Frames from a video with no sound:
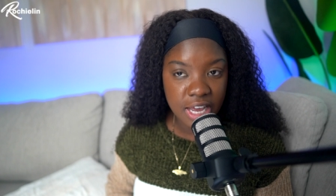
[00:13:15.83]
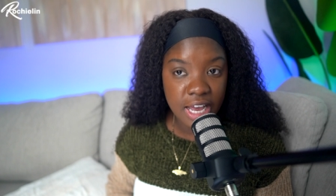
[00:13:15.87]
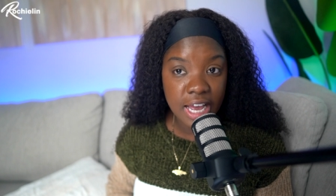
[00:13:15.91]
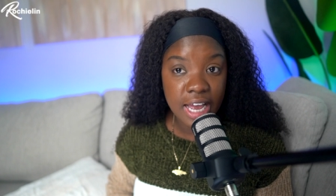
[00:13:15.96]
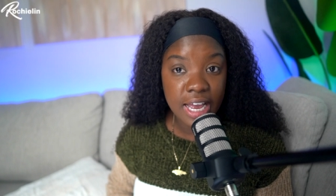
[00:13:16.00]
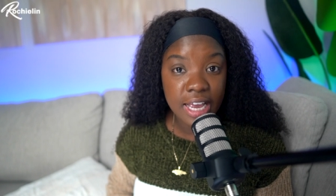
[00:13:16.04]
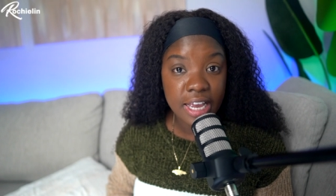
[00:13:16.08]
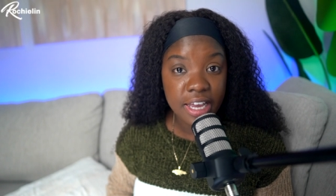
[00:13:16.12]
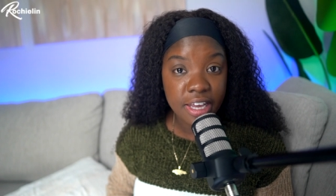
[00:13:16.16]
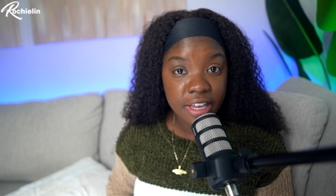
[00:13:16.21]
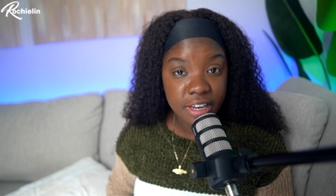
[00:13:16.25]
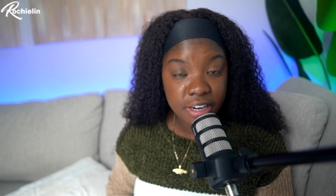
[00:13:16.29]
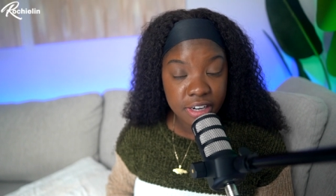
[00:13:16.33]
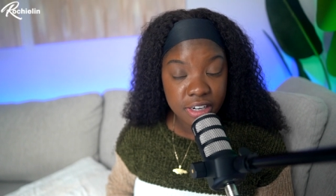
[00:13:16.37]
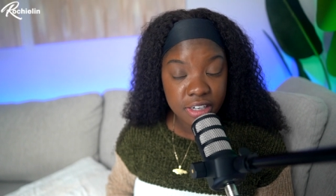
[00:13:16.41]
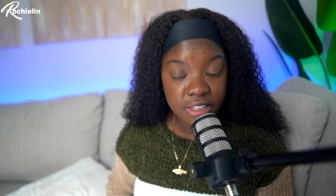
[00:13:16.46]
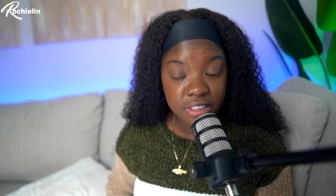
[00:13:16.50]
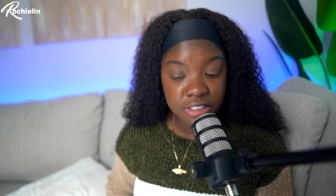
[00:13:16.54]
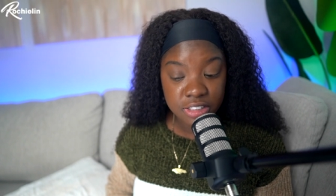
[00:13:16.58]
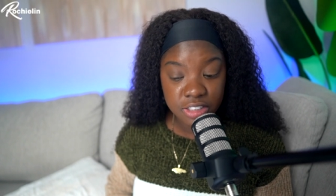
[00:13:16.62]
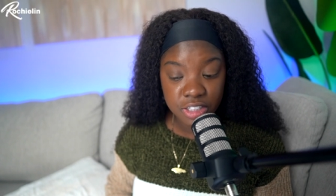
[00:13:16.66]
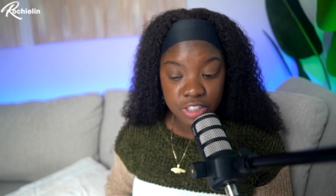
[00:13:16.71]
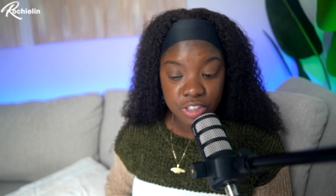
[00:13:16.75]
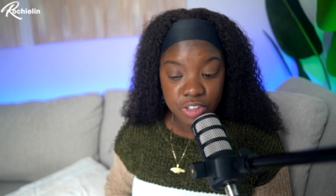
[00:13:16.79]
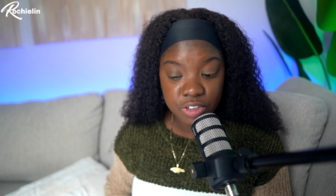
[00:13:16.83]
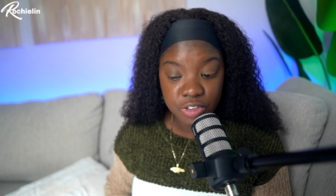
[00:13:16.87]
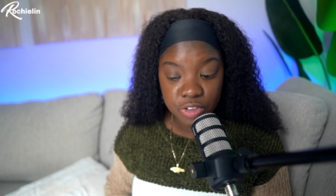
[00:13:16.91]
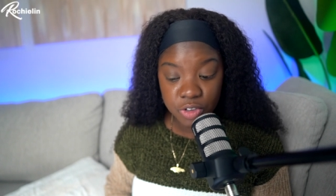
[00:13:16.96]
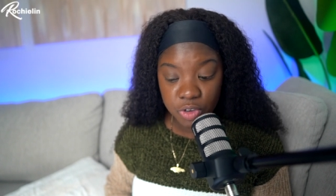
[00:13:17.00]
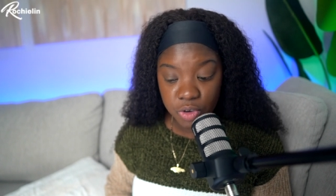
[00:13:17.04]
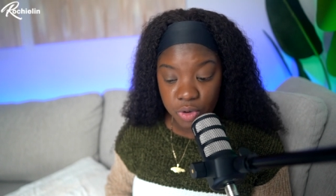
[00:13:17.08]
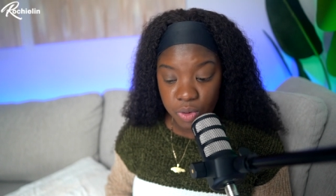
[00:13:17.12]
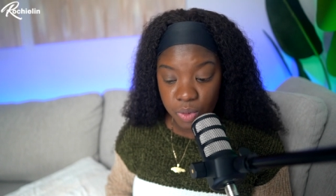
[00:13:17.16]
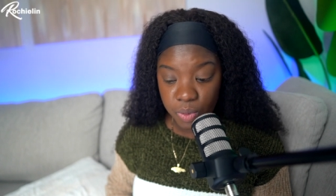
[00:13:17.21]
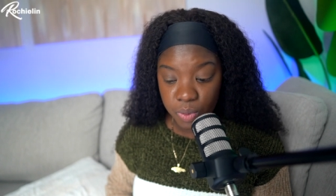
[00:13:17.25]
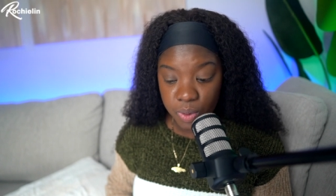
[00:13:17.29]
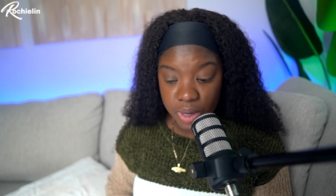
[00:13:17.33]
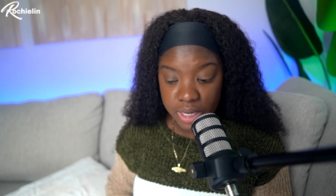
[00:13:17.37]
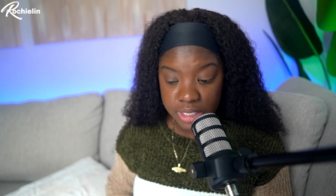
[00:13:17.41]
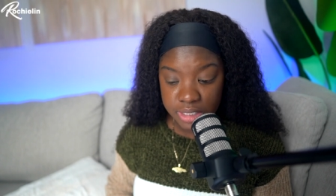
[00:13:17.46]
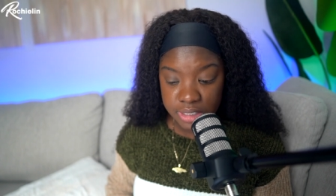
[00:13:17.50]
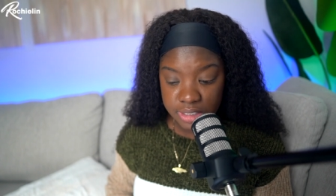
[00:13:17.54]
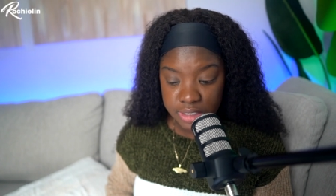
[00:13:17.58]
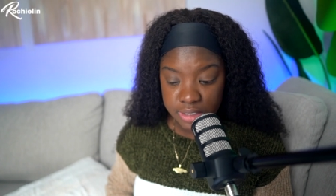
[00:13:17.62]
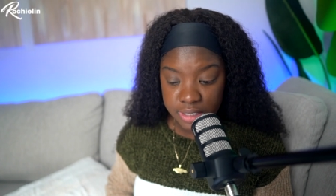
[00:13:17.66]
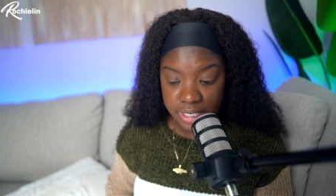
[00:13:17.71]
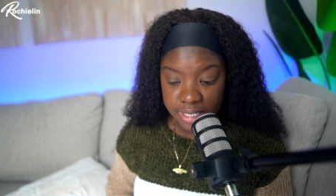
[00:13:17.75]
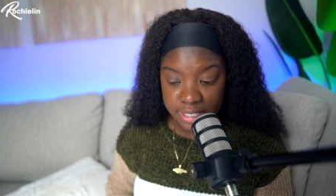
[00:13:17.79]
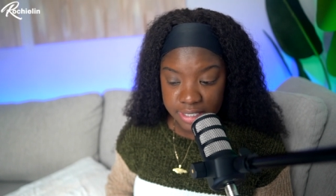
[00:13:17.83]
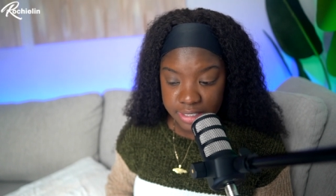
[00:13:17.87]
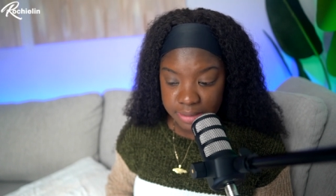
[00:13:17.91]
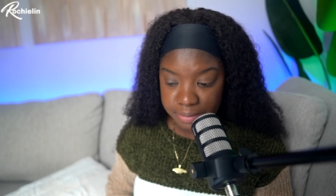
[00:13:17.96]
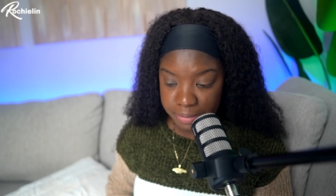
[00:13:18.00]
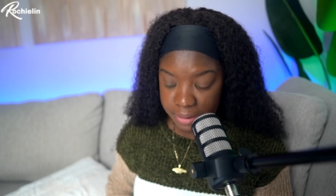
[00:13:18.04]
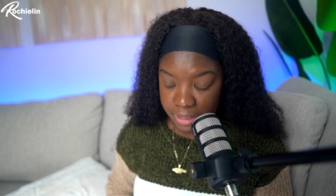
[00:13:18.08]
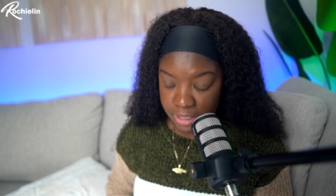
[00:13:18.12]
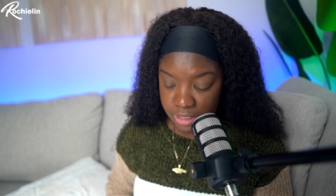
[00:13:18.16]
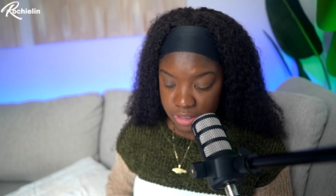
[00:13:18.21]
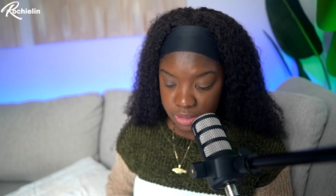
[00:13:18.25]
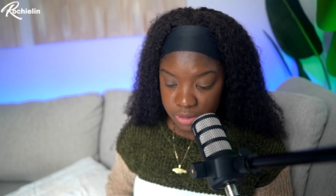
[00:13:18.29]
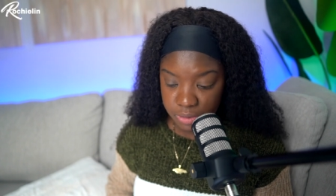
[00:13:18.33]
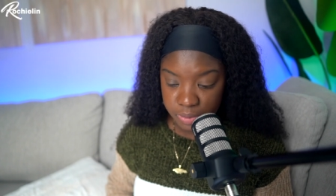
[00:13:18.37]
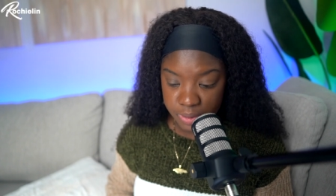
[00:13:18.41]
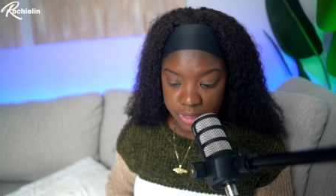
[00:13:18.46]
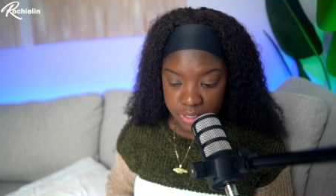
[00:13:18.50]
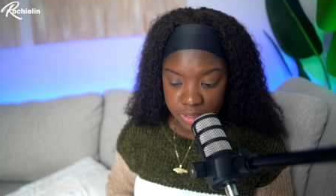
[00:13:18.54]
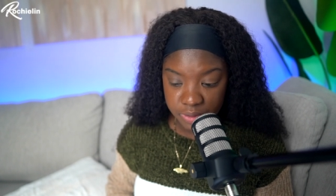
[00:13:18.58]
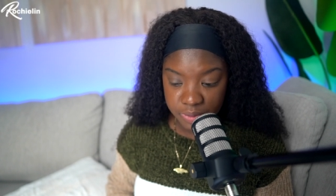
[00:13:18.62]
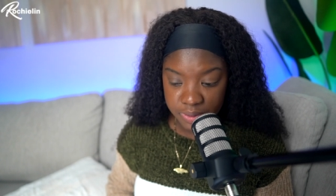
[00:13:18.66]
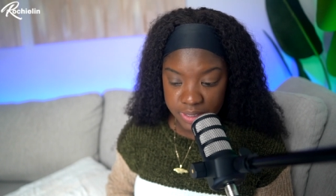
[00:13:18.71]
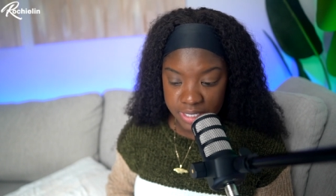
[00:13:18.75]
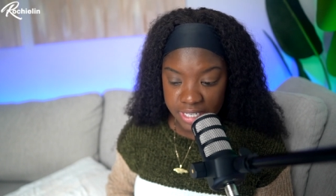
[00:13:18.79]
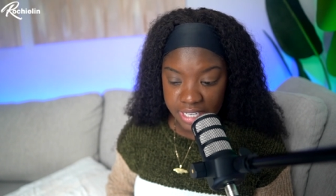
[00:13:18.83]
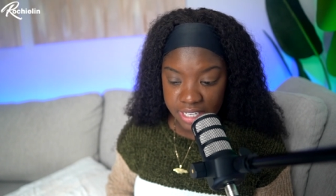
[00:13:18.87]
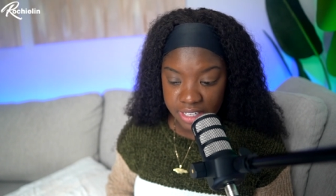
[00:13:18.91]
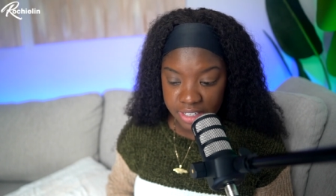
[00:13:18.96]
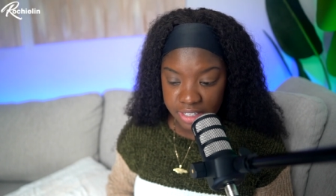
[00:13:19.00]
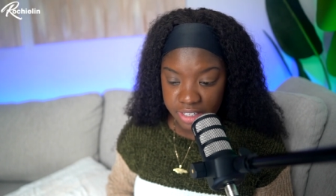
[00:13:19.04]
ahead so you know what to expect when you get